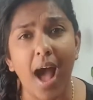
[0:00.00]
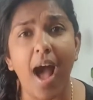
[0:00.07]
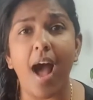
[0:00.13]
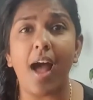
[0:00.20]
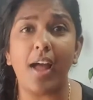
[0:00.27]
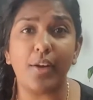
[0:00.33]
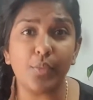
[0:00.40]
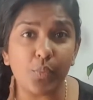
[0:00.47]

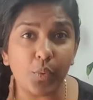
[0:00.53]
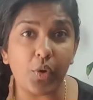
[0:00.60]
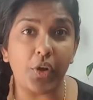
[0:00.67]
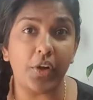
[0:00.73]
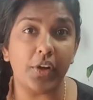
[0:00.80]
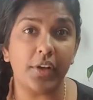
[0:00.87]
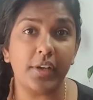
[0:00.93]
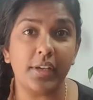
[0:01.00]
hard
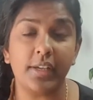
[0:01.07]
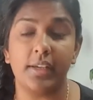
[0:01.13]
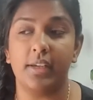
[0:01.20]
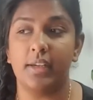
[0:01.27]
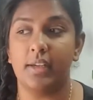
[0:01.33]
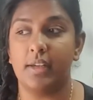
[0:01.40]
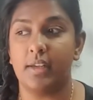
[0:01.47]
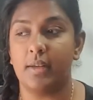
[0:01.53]
work
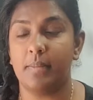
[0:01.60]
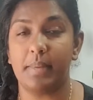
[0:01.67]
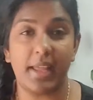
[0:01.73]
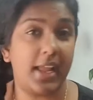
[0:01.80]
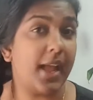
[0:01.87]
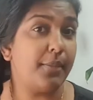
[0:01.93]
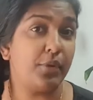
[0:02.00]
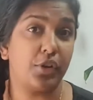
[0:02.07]

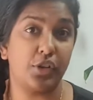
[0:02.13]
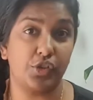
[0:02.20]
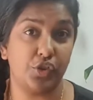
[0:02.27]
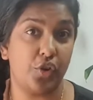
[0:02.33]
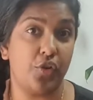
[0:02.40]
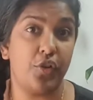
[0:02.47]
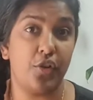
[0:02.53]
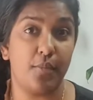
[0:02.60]
being able to
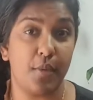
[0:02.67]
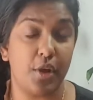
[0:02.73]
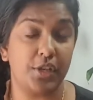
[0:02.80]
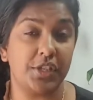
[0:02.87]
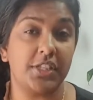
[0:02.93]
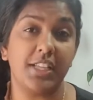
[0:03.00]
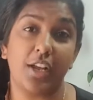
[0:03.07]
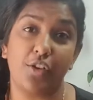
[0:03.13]
control your
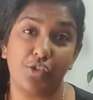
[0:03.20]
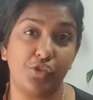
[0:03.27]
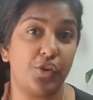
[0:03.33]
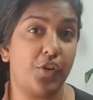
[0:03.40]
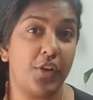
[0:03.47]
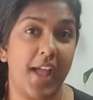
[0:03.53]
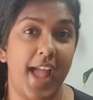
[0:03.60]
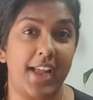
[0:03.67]
emotions and
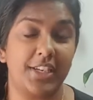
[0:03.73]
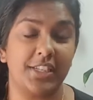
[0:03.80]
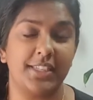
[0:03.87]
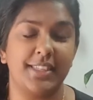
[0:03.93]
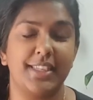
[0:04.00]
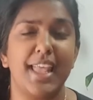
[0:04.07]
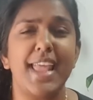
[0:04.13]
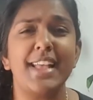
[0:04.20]
control your
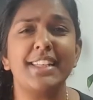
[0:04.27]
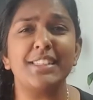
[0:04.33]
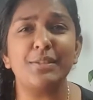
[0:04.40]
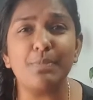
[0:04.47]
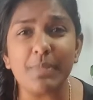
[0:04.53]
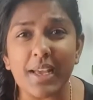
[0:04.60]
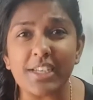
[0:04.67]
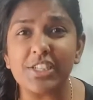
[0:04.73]
actions,
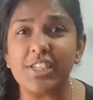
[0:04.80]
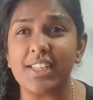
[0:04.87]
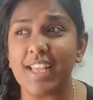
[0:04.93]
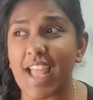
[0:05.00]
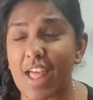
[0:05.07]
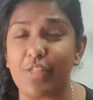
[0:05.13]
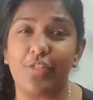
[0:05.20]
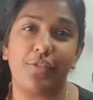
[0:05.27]
especially
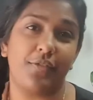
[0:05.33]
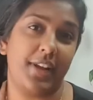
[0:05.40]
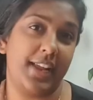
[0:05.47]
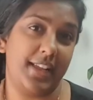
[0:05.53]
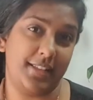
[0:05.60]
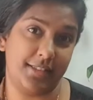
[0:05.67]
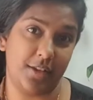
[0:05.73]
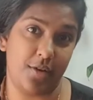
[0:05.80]
at 3
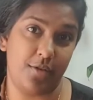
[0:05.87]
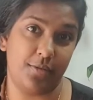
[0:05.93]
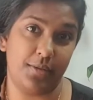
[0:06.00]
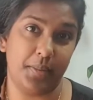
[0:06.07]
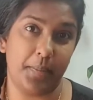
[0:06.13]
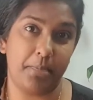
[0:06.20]
years old.